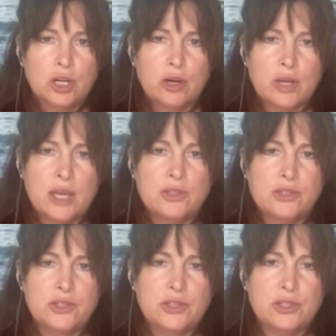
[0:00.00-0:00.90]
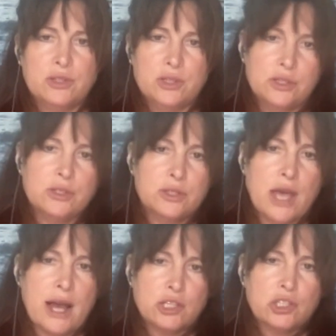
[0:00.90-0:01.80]
okay this is this is
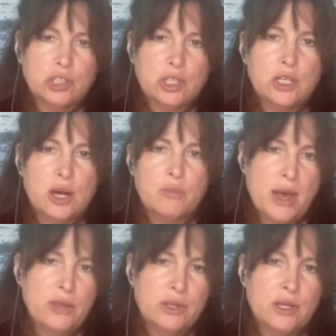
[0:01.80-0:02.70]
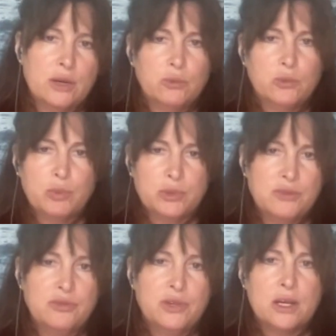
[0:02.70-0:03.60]
actually a method and we
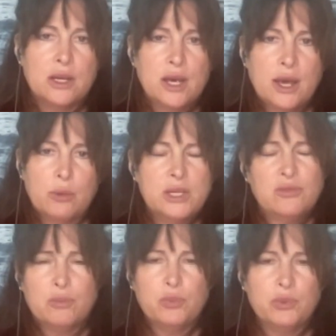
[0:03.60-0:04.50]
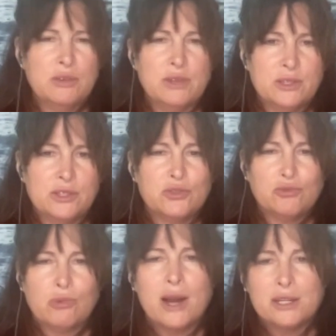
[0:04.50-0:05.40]
believe in it and we even believe that this is
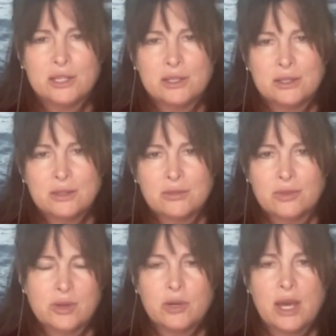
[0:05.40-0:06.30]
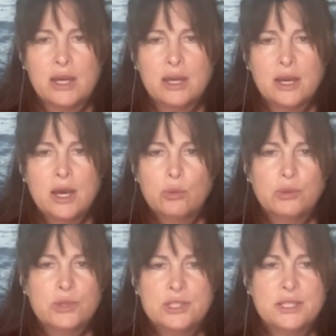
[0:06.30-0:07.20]
right okay
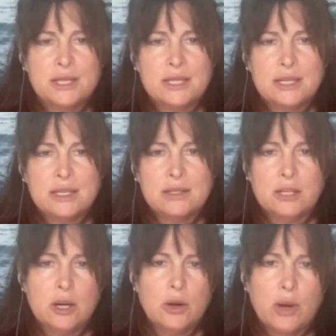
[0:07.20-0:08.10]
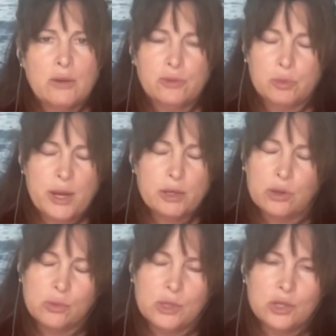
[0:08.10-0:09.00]
well this is you know and for better
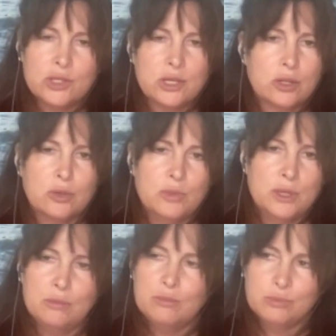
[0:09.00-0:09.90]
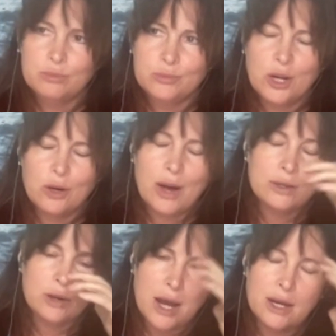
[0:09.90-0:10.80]
or worse it could be you know i
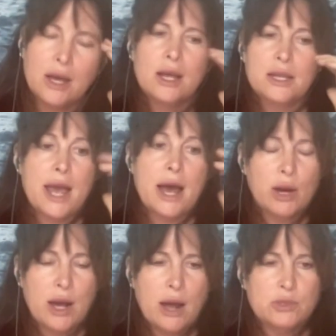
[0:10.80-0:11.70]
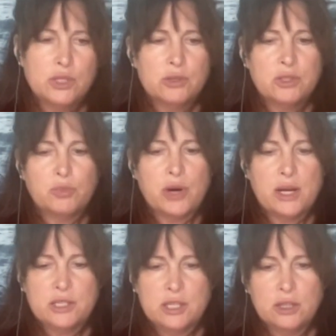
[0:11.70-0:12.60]
don't i now i, I was so
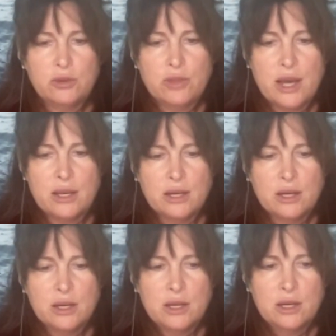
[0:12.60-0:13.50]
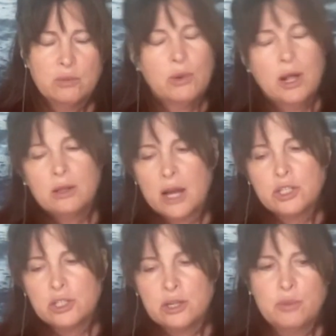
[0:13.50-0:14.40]
surprised to hear that well i
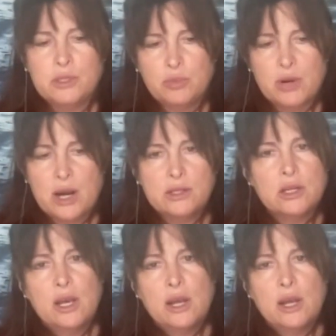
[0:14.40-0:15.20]
shouldn't have been surprised